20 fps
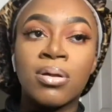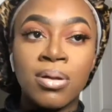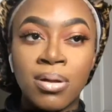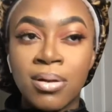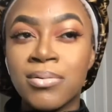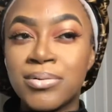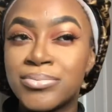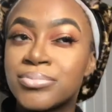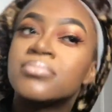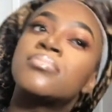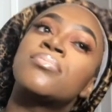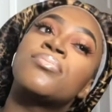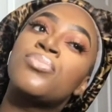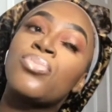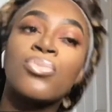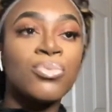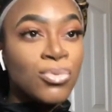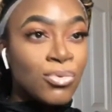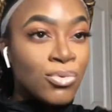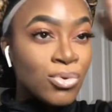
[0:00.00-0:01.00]
and
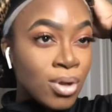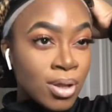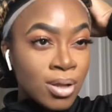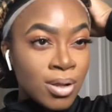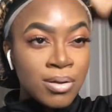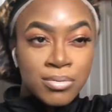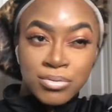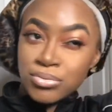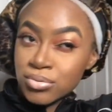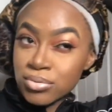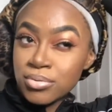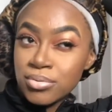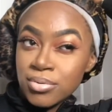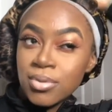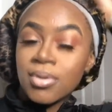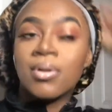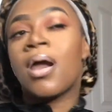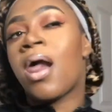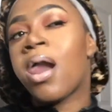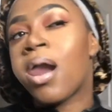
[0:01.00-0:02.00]
amazing and I
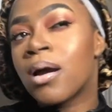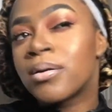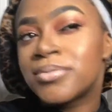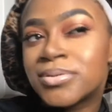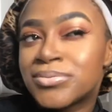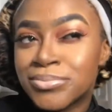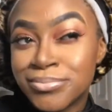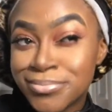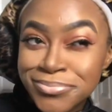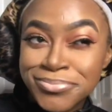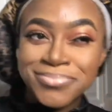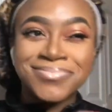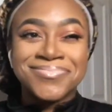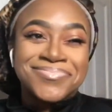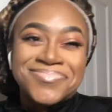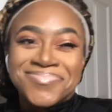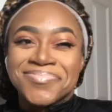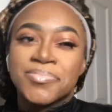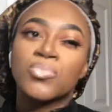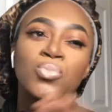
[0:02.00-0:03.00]
love it. And
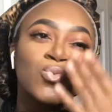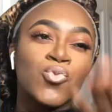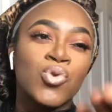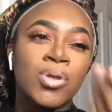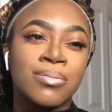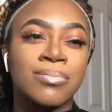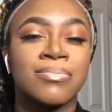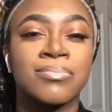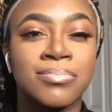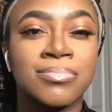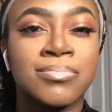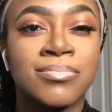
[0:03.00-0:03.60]
yes, look at me looking like a